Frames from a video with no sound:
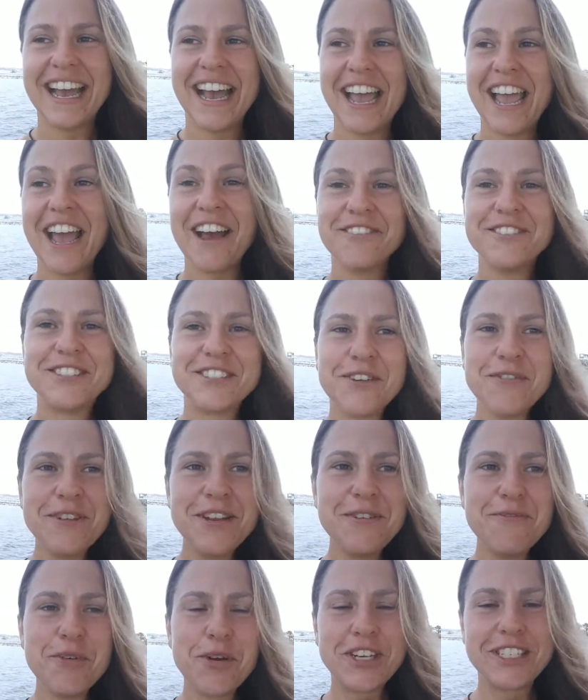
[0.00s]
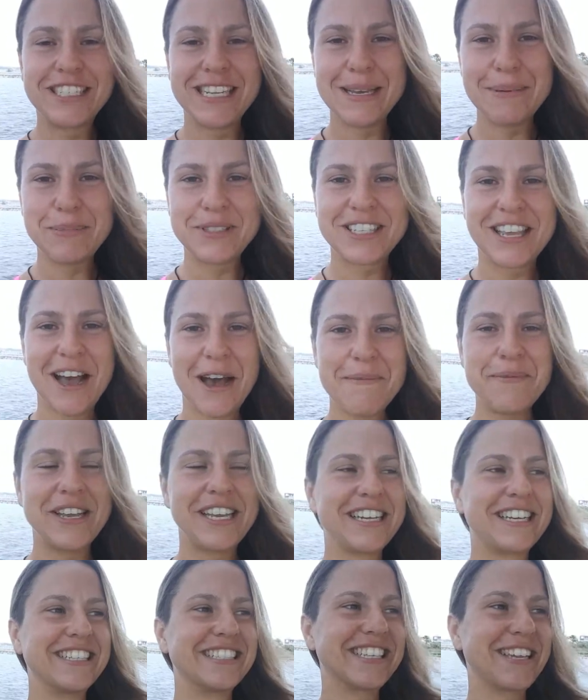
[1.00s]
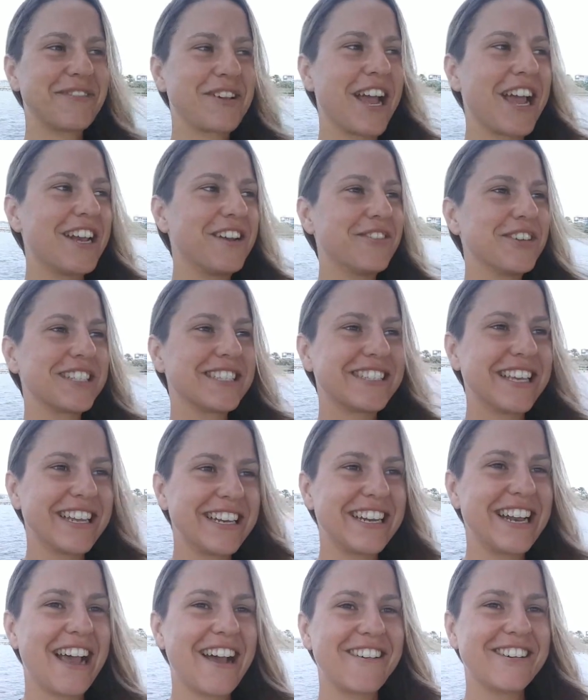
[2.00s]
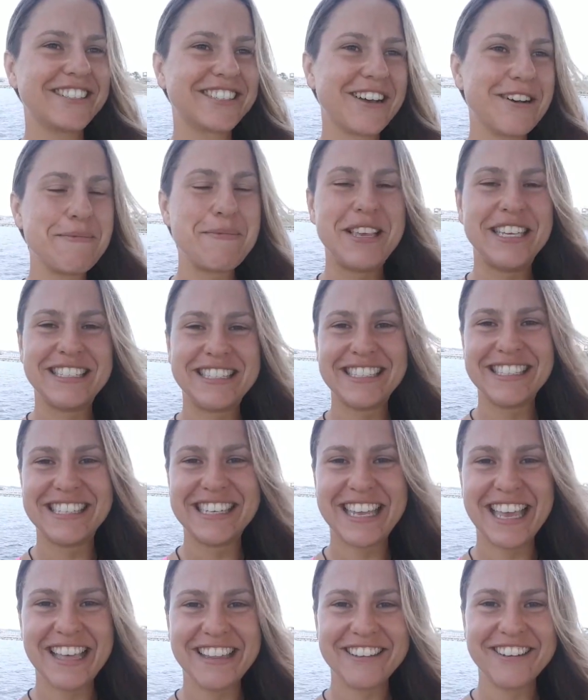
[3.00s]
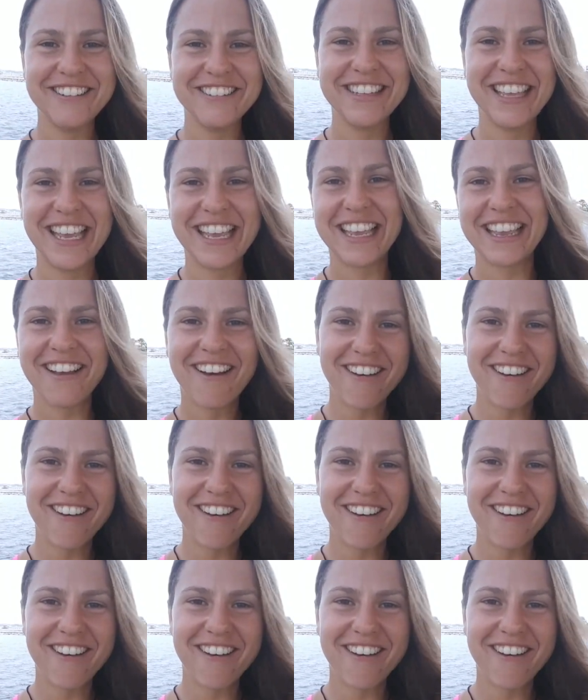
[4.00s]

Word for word: I have so many more tips coming because I'm kind of excited how it's all piecing together and like